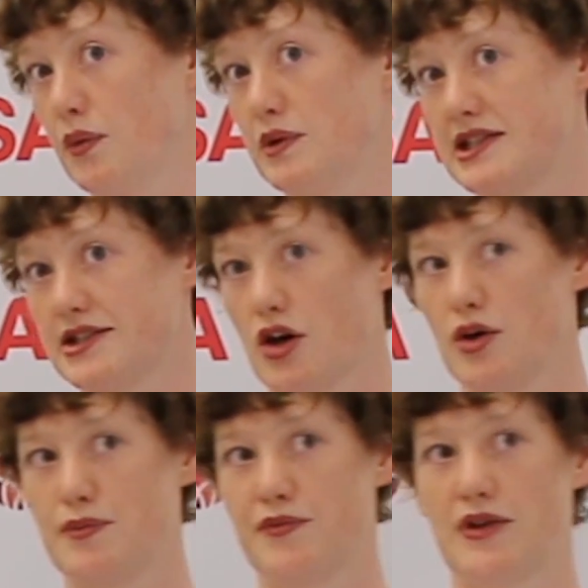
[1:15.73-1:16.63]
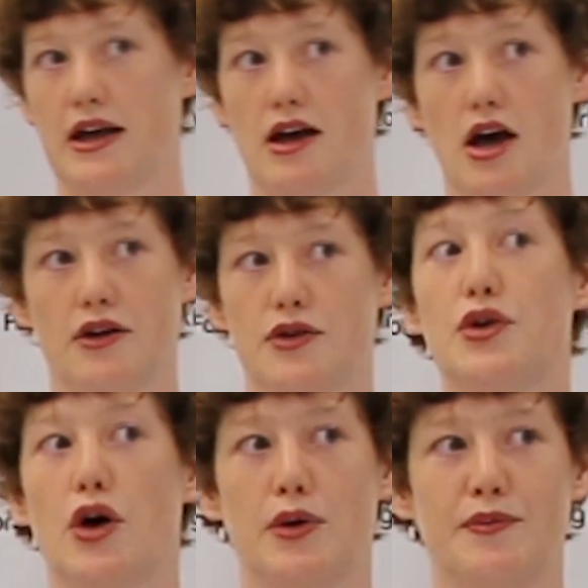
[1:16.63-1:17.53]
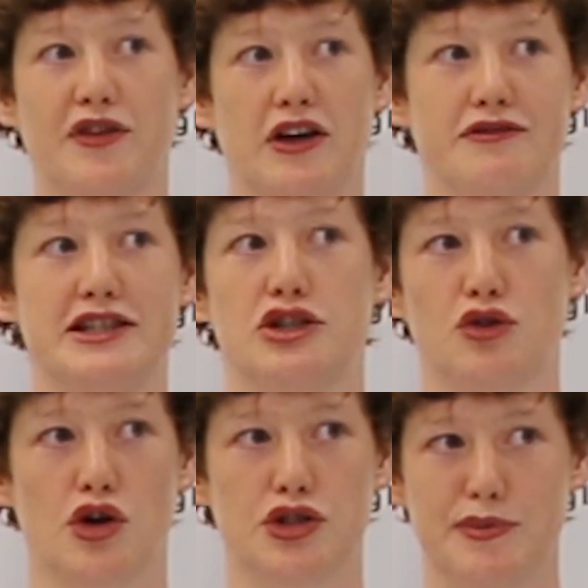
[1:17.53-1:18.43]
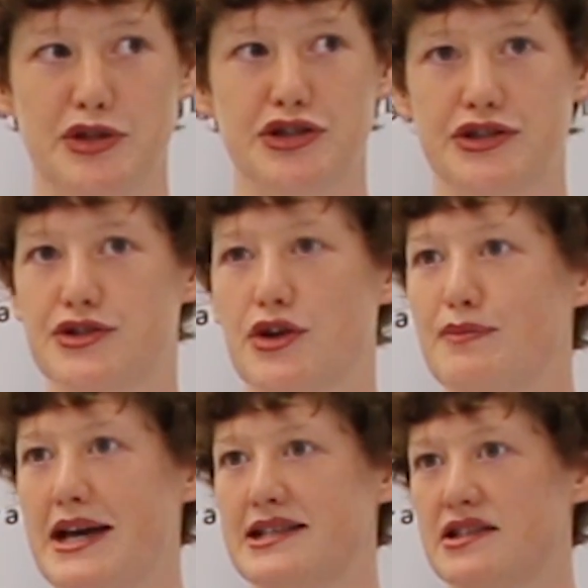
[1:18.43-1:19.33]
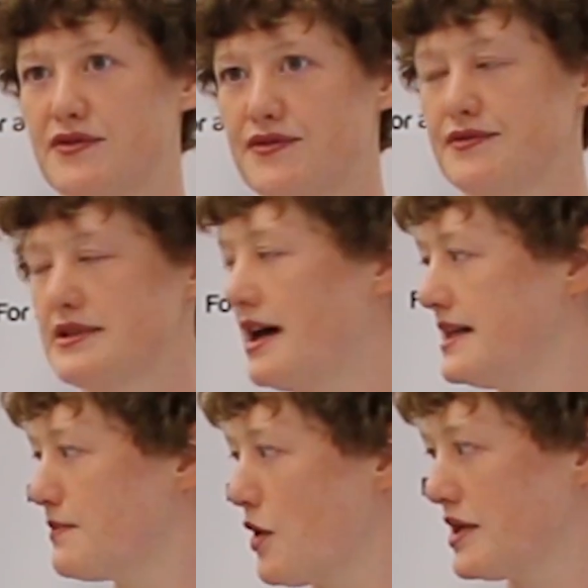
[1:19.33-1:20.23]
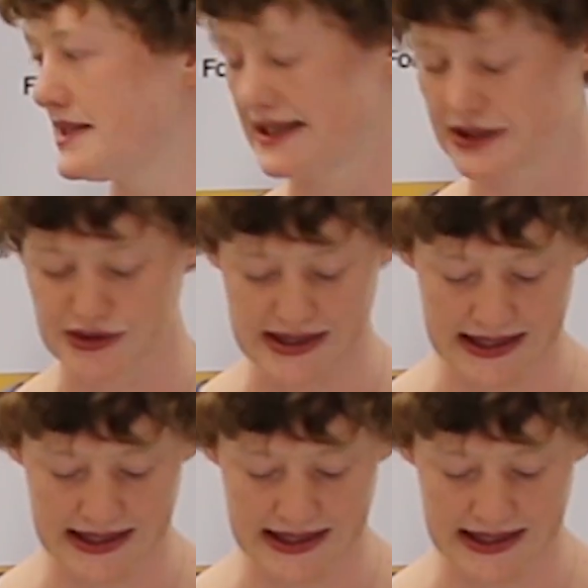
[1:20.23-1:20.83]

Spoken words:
which is a good home for original contributions on matters of science policy in New